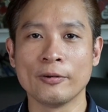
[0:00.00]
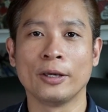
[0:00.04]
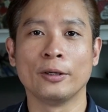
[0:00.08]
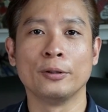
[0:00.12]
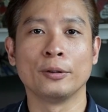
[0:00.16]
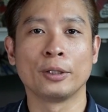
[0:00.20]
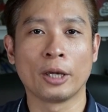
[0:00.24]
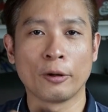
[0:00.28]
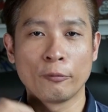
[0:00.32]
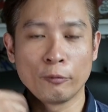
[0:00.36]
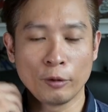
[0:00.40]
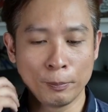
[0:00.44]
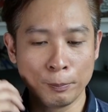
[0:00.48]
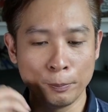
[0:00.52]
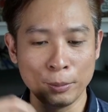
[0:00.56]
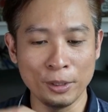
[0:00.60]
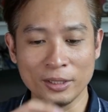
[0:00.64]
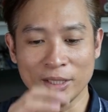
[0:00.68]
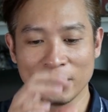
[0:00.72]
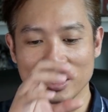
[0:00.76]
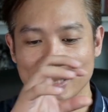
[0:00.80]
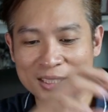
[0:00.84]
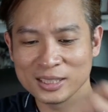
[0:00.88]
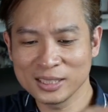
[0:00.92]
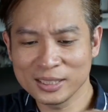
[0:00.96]
and you can repeat
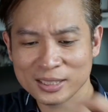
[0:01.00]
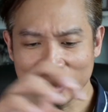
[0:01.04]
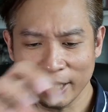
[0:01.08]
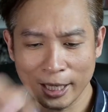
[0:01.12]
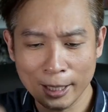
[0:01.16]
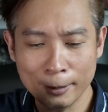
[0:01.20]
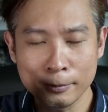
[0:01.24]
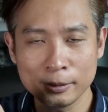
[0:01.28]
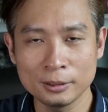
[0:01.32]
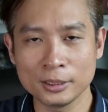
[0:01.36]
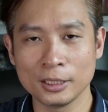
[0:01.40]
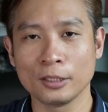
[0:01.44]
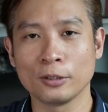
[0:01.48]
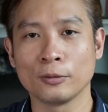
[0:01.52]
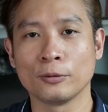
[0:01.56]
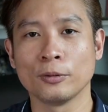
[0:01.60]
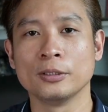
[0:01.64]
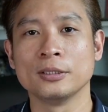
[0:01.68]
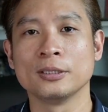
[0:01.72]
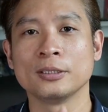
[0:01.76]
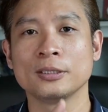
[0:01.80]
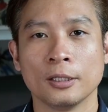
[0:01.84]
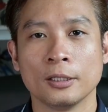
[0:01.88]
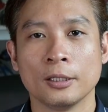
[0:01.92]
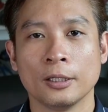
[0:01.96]
the same
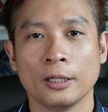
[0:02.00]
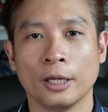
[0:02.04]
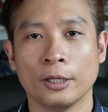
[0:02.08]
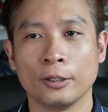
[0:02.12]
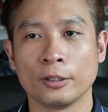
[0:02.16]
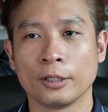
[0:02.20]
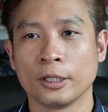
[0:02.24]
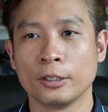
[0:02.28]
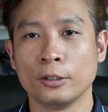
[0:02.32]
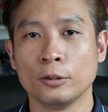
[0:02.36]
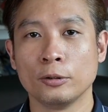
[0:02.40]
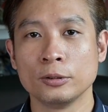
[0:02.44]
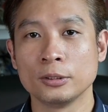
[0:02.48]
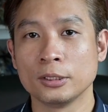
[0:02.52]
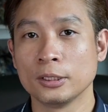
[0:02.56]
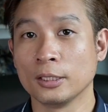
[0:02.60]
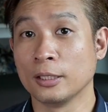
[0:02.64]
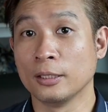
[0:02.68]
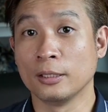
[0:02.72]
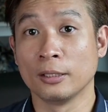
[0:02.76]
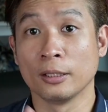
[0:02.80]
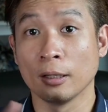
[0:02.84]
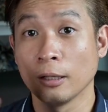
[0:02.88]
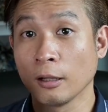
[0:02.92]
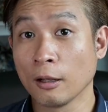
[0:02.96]
sequence and you can use it
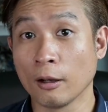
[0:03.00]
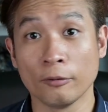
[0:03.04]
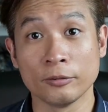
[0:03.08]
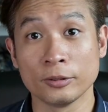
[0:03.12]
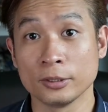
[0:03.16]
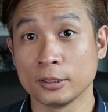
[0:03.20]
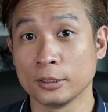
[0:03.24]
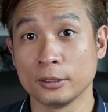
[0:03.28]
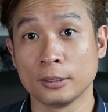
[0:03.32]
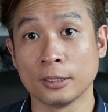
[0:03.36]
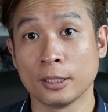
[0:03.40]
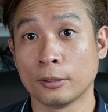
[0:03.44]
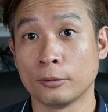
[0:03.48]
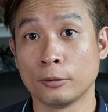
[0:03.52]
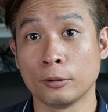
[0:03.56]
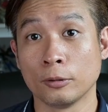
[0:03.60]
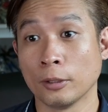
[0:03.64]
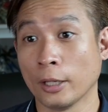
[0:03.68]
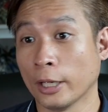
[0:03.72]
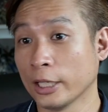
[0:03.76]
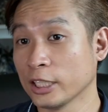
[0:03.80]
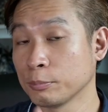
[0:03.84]
in a lot of scenarios,